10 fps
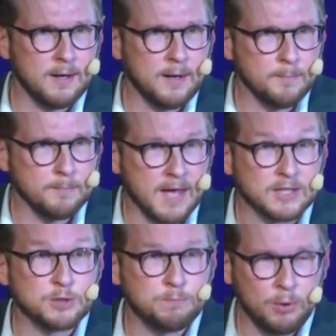um,
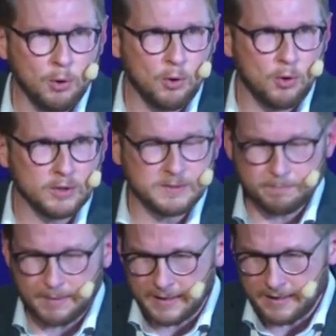
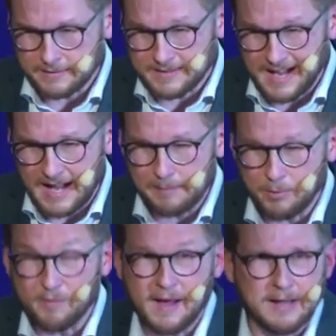explored by the
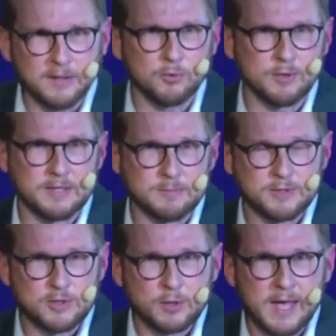help of
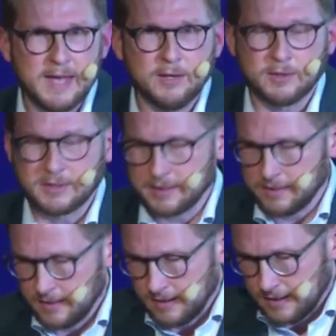algorithms. You cannot.